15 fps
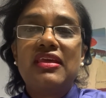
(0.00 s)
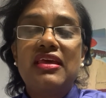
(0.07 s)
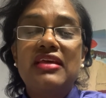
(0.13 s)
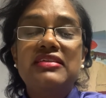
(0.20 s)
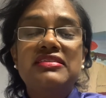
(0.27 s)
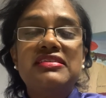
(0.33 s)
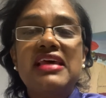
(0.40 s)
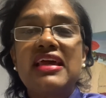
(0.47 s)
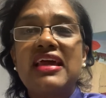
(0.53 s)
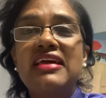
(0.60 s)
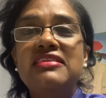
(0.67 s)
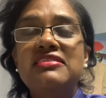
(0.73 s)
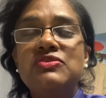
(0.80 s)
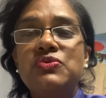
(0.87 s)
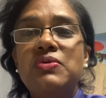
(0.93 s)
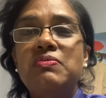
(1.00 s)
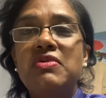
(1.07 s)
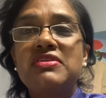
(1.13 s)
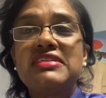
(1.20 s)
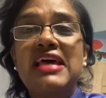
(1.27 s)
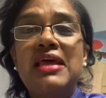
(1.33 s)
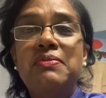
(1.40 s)
And second, we
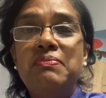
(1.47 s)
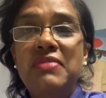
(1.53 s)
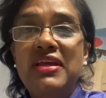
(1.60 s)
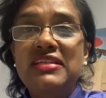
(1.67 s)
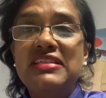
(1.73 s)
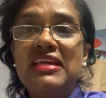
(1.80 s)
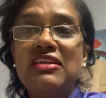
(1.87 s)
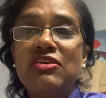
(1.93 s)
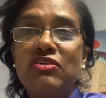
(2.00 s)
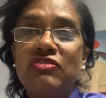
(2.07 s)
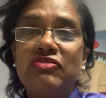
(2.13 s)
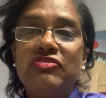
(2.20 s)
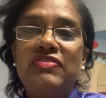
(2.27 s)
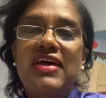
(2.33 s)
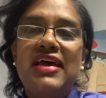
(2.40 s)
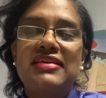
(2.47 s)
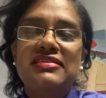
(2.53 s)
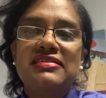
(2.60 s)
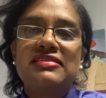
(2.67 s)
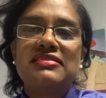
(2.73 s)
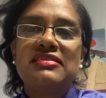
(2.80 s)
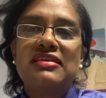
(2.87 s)
must admit and
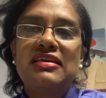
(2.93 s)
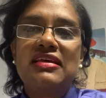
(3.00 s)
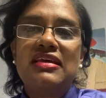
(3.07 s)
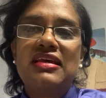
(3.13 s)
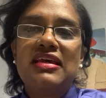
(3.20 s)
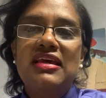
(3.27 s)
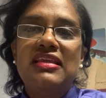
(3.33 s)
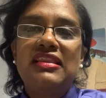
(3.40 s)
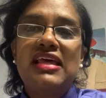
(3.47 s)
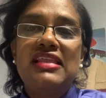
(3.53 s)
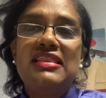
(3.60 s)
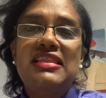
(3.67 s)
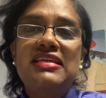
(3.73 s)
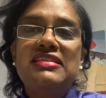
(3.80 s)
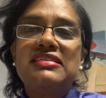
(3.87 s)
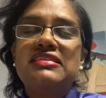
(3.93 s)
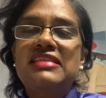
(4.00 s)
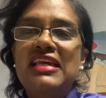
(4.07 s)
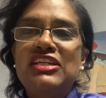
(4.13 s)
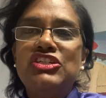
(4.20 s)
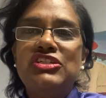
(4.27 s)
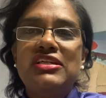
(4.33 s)
confess that this
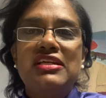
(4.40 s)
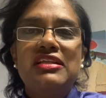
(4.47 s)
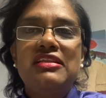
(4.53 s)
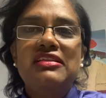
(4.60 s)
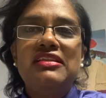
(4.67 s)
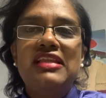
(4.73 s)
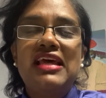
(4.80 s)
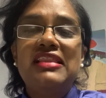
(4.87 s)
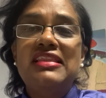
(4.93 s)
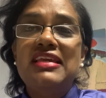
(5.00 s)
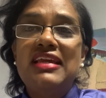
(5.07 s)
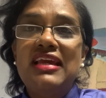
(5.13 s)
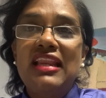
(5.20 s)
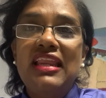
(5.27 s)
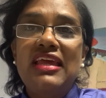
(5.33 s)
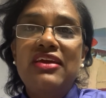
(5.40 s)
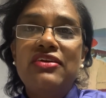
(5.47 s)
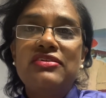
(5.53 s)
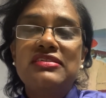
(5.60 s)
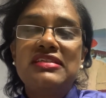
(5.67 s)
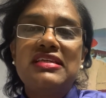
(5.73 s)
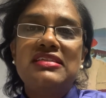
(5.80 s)
nation that
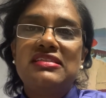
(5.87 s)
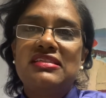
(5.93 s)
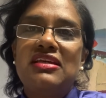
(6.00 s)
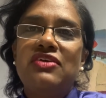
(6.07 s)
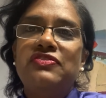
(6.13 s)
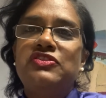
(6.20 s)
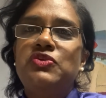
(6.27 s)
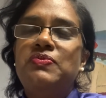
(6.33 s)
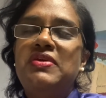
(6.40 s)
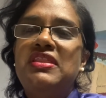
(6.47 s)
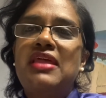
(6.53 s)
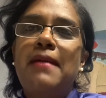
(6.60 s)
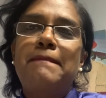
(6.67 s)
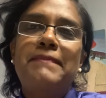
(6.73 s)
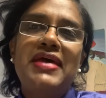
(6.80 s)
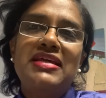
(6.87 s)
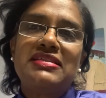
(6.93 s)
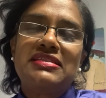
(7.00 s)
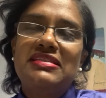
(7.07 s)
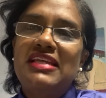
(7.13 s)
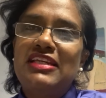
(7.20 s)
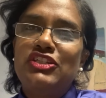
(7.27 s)
declares itself to be the
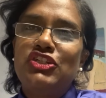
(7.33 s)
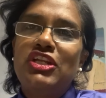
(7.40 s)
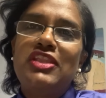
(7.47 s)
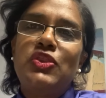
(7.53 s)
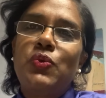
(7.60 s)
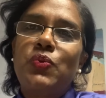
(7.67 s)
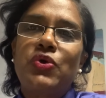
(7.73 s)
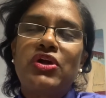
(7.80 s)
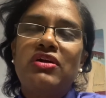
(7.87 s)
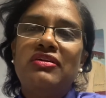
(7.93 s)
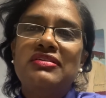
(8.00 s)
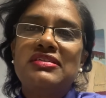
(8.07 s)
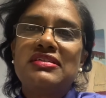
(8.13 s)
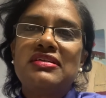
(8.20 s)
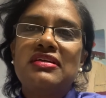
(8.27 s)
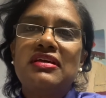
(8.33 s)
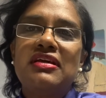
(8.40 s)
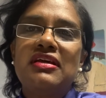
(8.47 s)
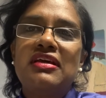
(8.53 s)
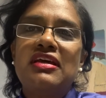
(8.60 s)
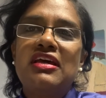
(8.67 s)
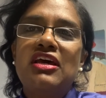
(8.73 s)
best nation in the world
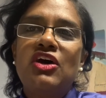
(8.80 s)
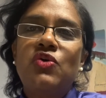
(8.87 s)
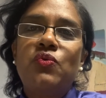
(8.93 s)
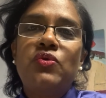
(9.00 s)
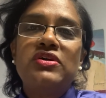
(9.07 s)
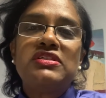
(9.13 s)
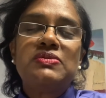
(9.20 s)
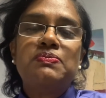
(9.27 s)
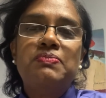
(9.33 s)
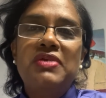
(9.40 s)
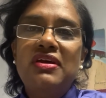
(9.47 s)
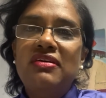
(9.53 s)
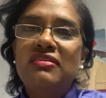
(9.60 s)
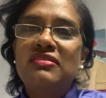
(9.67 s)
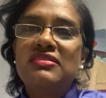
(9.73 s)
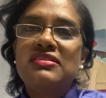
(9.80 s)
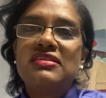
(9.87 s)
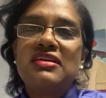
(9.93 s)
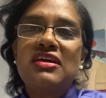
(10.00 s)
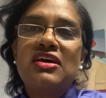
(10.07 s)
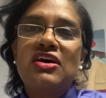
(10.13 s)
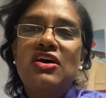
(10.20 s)
was built
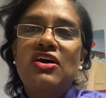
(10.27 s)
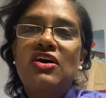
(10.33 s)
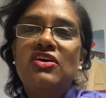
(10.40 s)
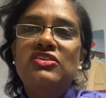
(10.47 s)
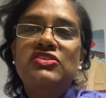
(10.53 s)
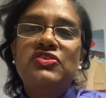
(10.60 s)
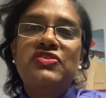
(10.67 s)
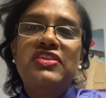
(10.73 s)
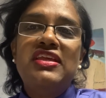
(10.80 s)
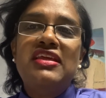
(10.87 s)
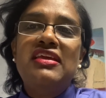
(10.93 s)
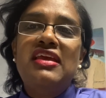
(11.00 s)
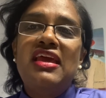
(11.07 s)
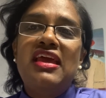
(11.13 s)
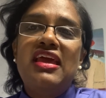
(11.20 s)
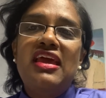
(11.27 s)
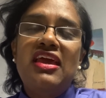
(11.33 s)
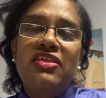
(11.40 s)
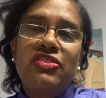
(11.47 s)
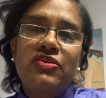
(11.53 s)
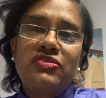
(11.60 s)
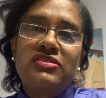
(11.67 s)
under the
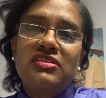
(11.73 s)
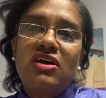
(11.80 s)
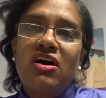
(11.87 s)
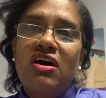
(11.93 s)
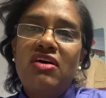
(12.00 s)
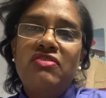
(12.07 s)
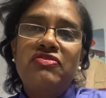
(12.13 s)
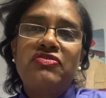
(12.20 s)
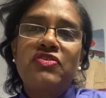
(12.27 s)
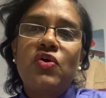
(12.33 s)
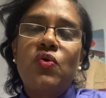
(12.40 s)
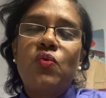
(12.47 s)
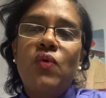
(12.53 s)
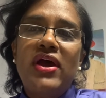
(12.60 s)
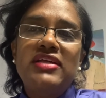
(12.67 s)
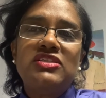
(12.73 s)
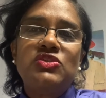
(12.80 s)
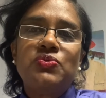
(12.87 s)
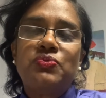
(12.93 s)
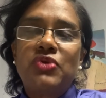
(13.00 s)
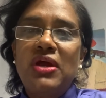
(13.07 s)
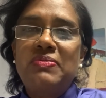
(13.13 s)
ethos of white
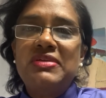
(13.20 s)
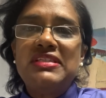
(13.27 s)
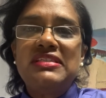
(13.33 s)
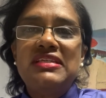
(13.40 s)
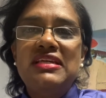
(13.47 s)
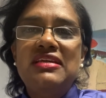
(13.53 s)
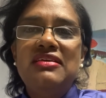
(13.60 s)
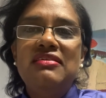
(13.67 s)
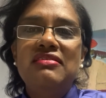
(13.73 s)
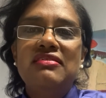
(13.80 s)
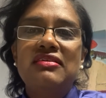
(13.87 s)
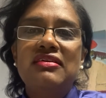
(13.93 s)
supremacy,